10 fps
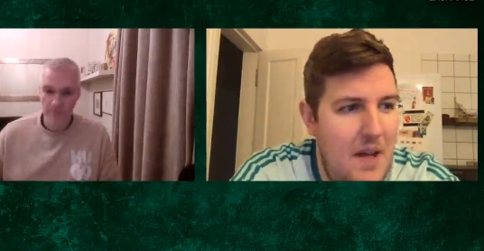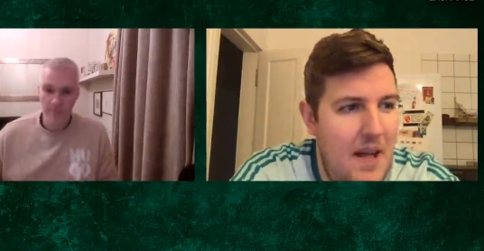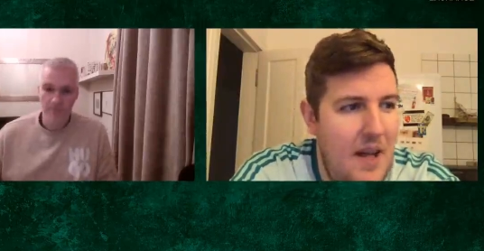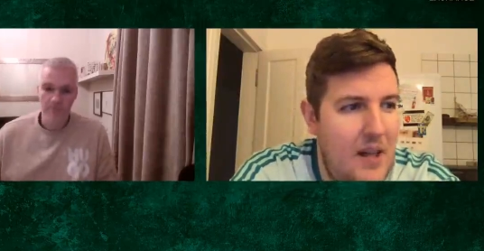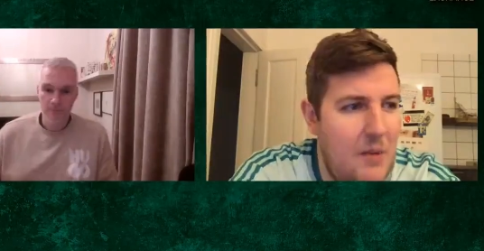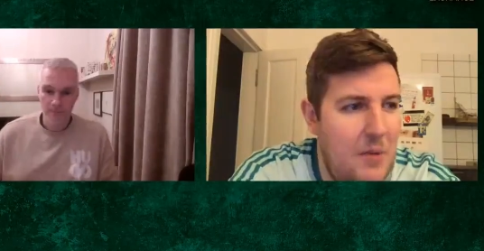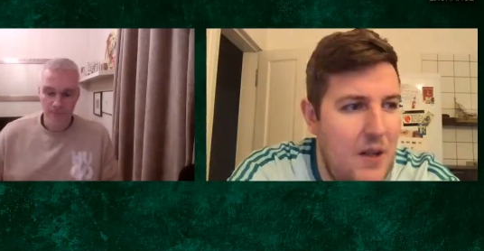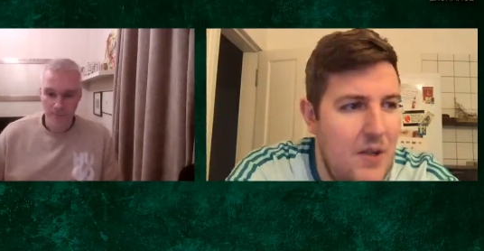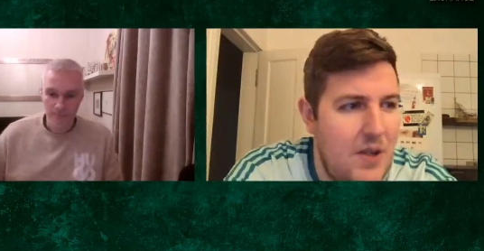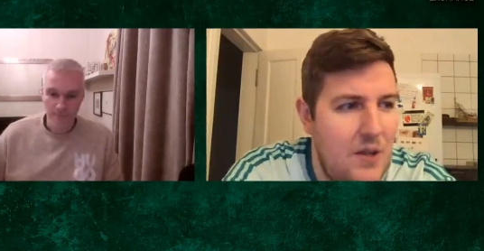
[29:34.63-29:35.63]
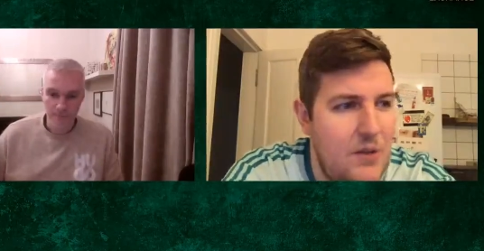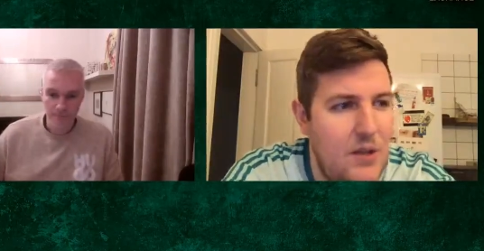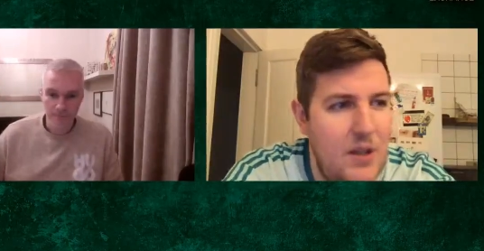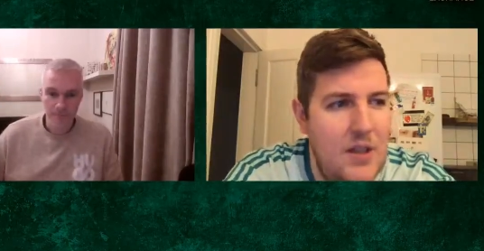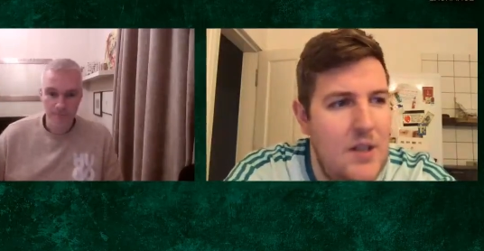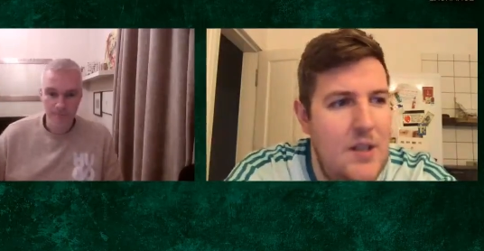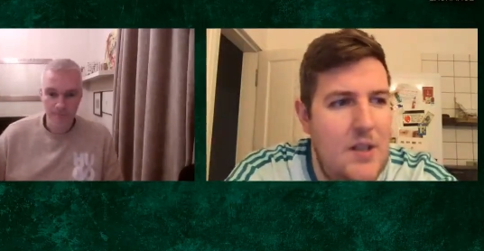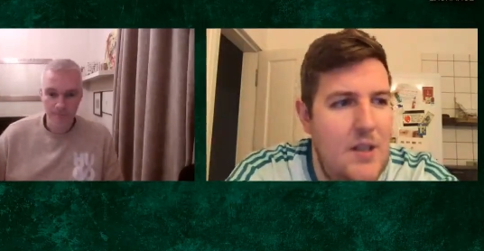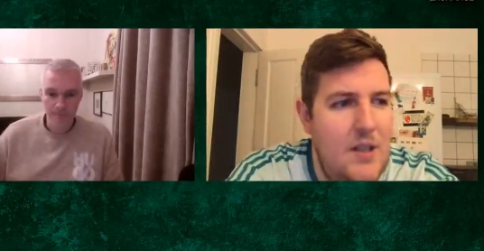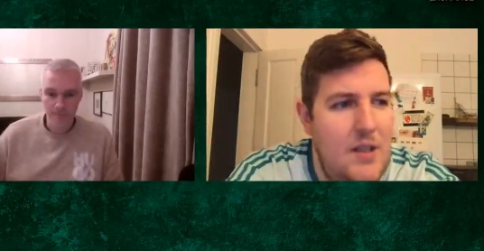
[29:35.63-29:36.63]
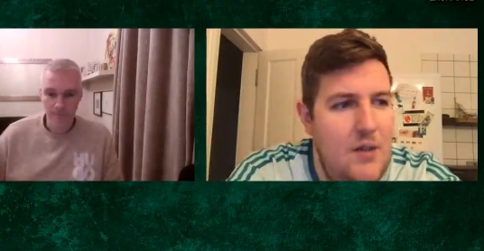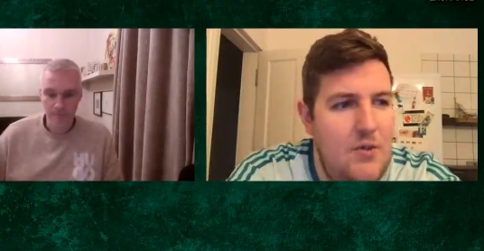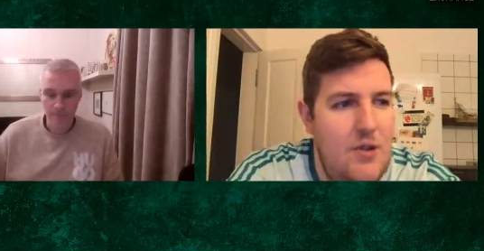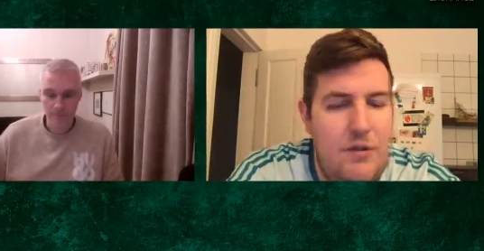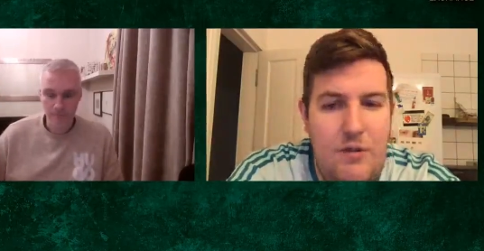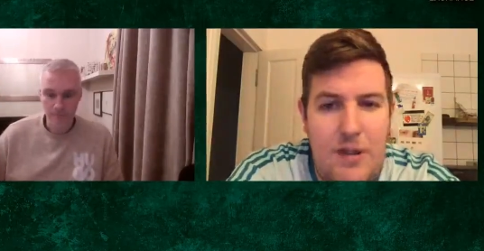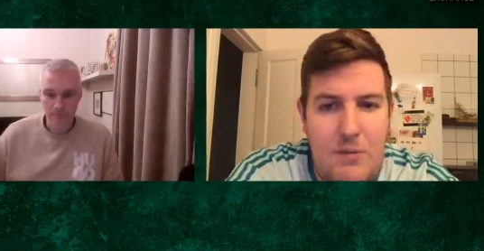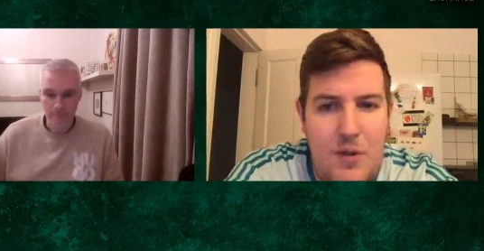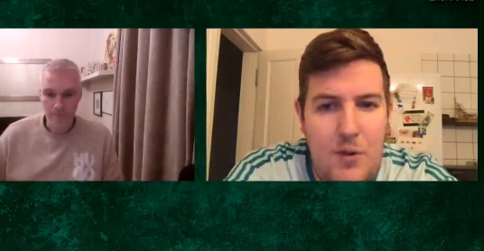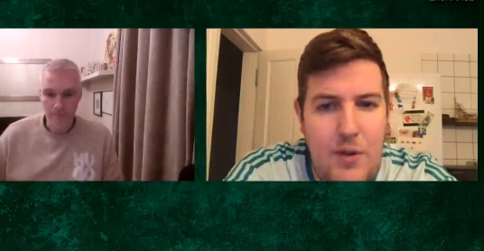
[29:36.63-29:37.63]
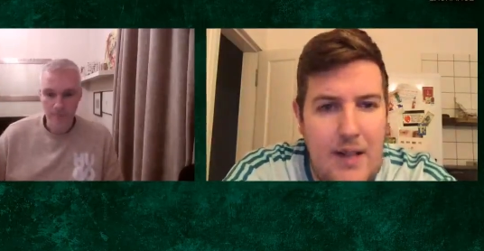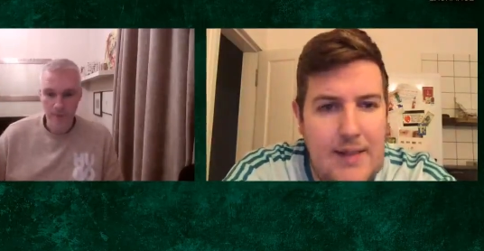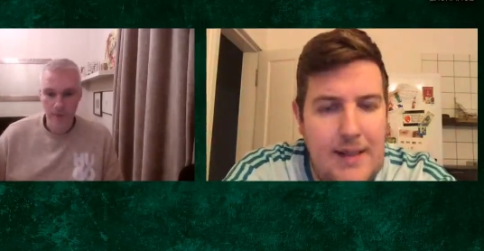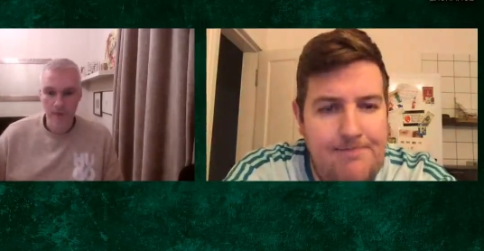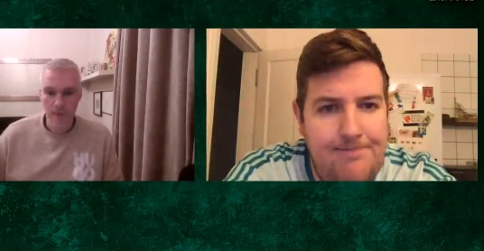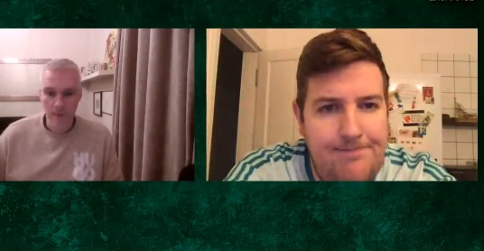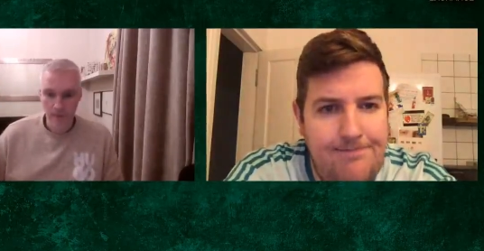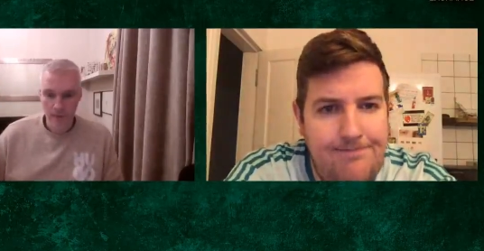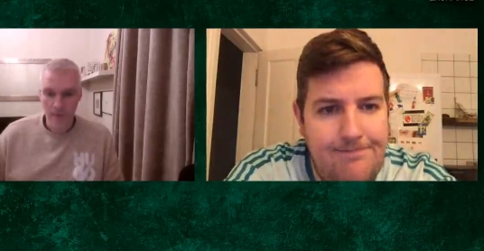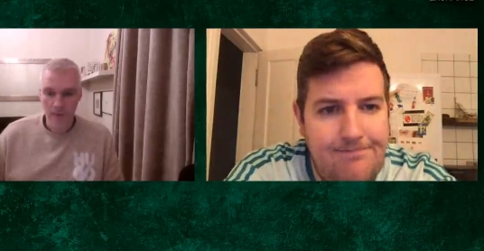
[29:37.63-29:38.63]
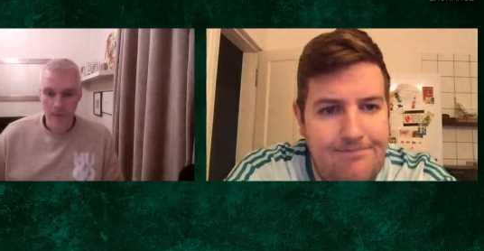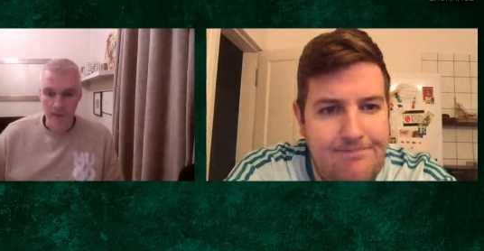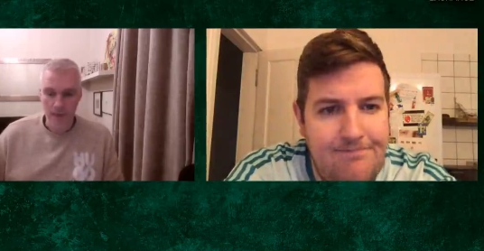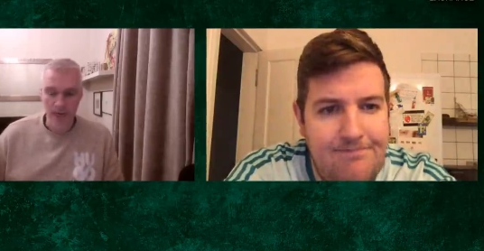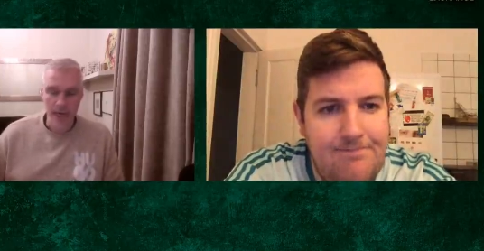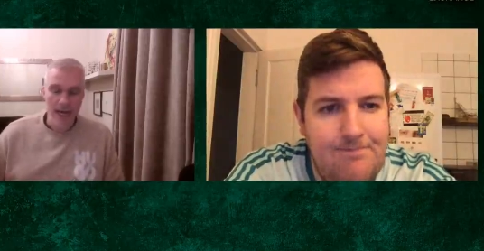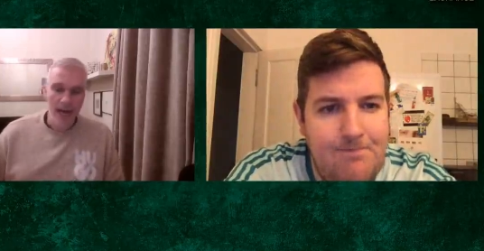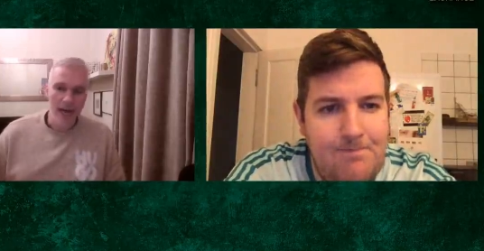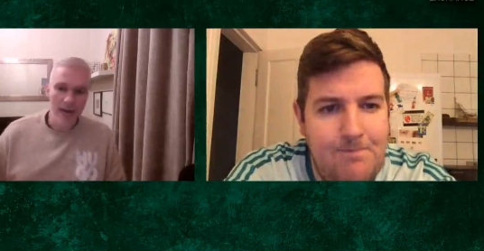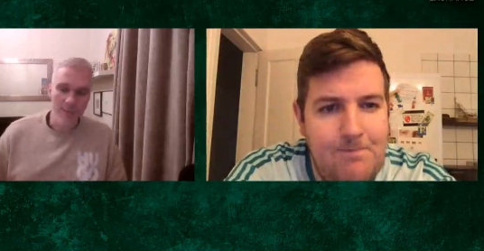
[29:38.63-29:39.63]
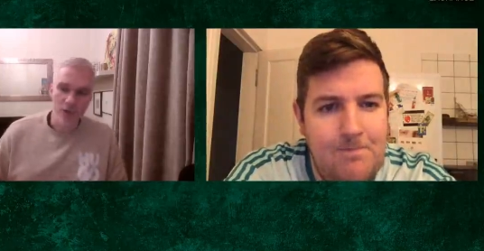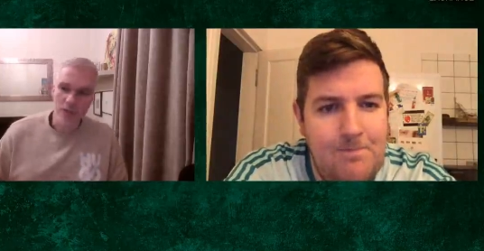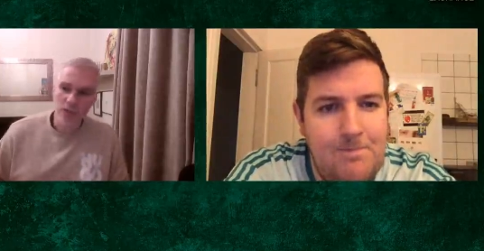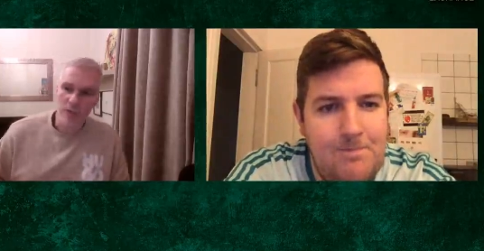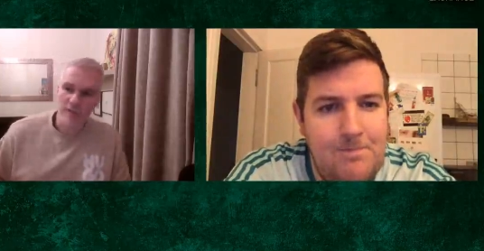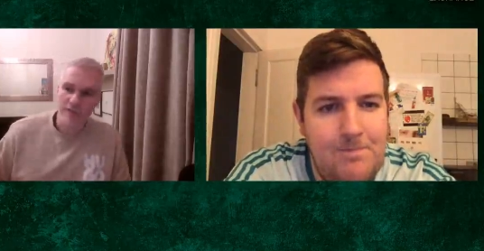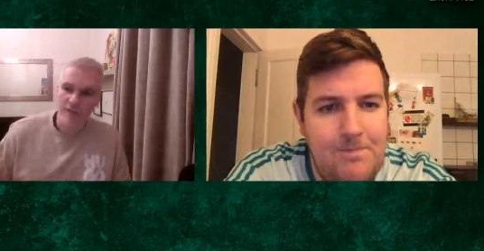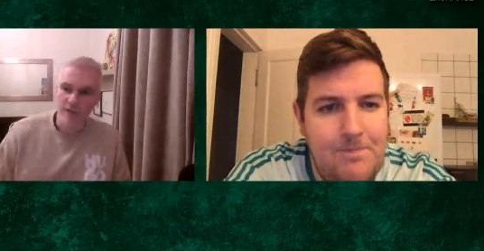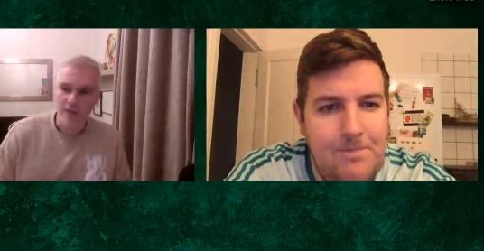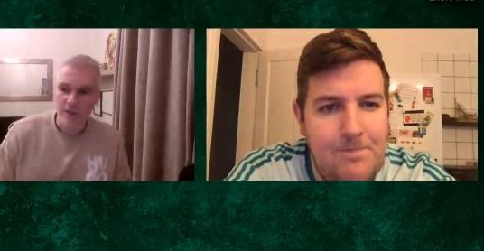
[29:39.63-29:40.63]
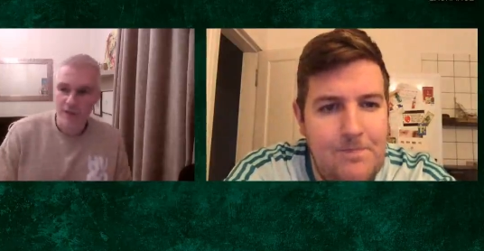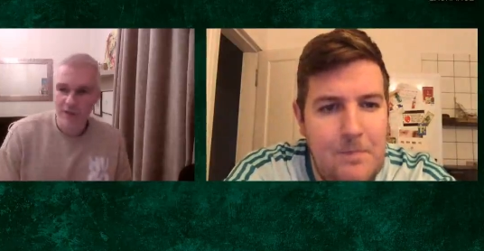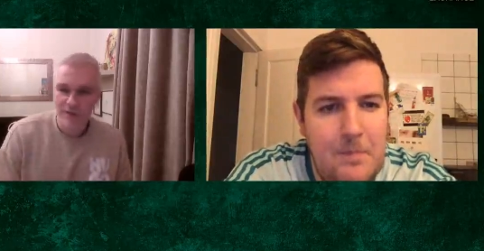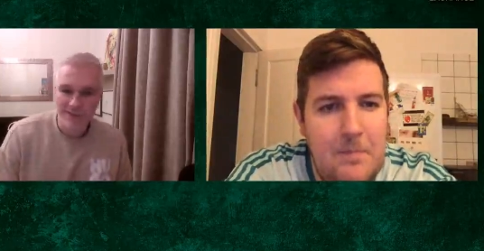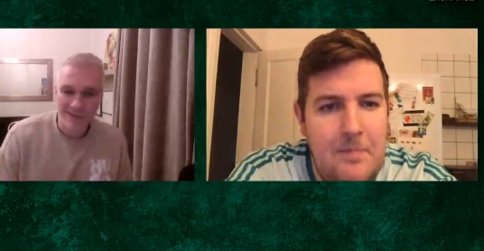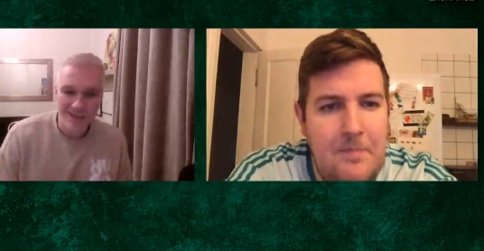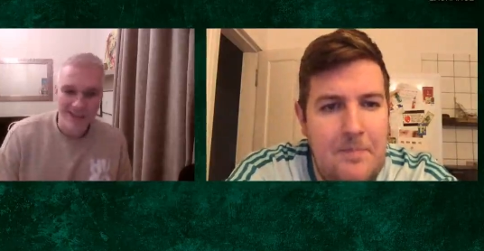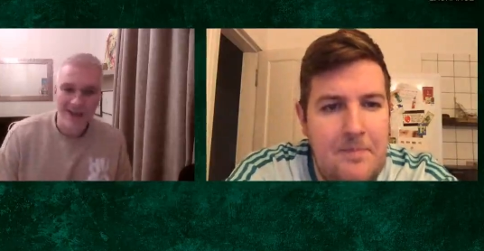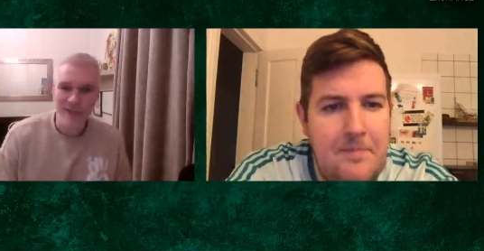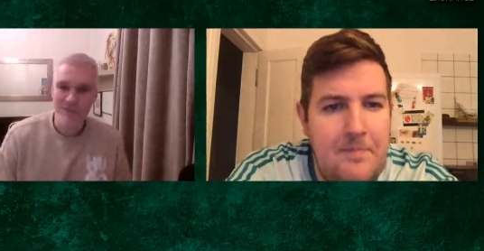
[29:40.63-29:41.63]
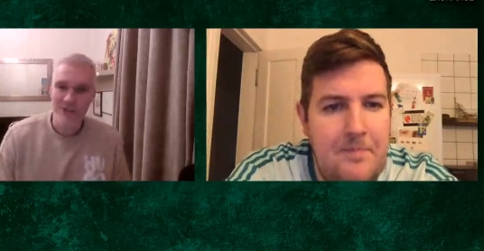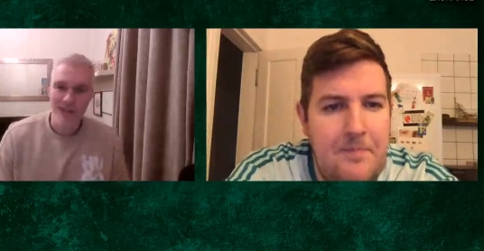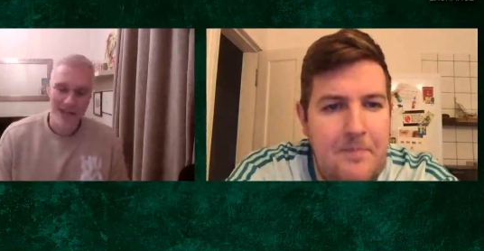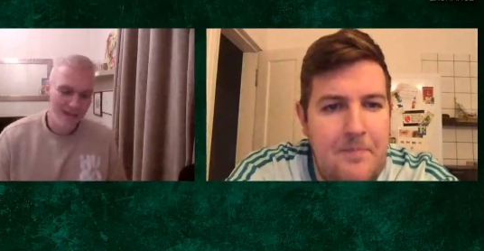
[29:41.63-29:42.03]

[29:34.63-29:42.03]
Speaker 1: uh, a couple of years ago. Just two teams going at it.
Speaker 2: Yeah, I'm usually one for letting the heart rule ahead,